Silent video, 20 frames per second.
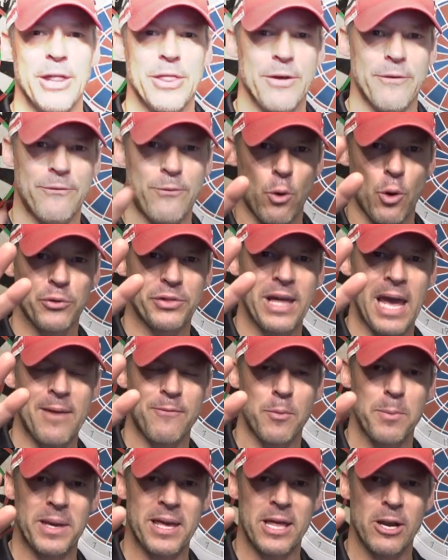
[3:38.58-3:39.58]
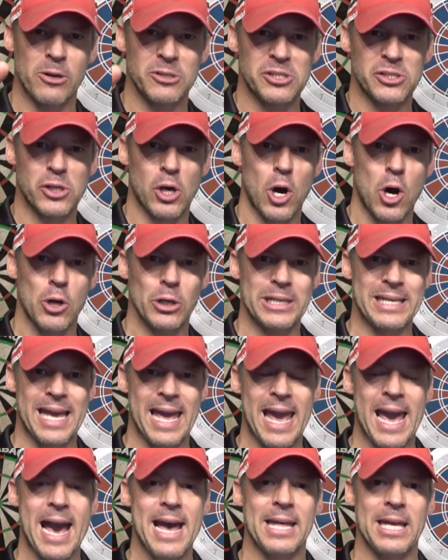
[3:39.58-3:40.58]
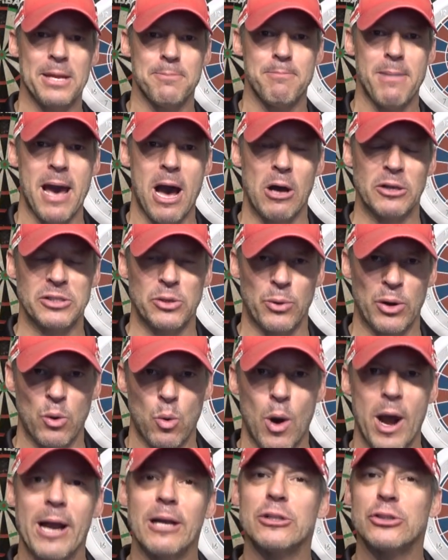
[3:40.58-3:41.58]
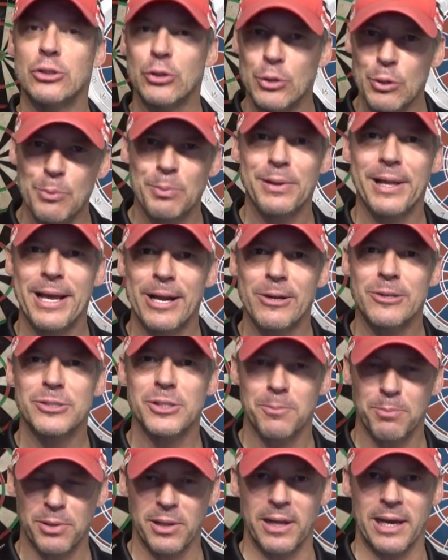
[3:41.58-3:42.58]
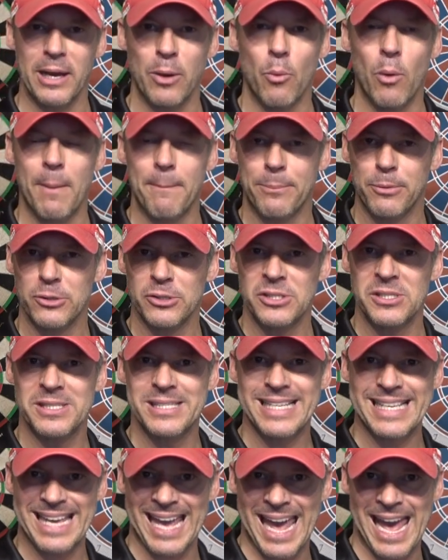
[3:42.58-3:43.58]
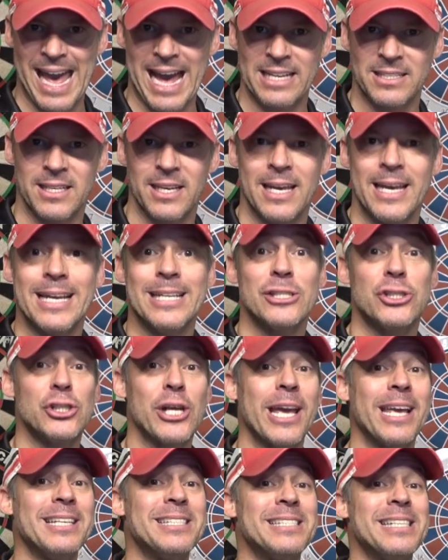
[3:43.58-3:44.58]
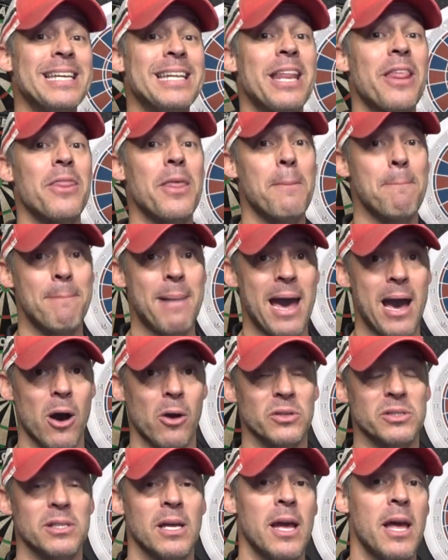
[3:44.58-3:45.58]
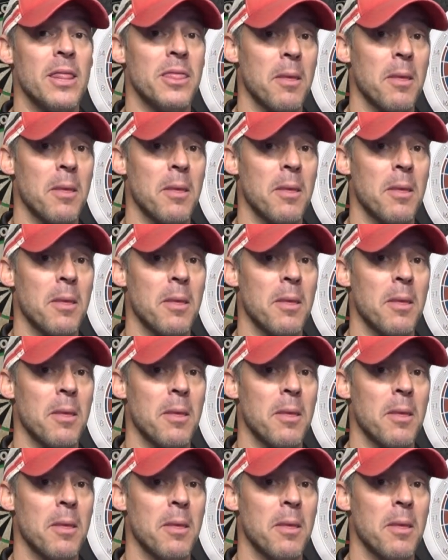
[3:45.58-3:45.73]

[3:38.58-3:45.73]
The fourth game for beginners is called cat and mouse. It requires two players to play. One person's the cat chasing the mouse.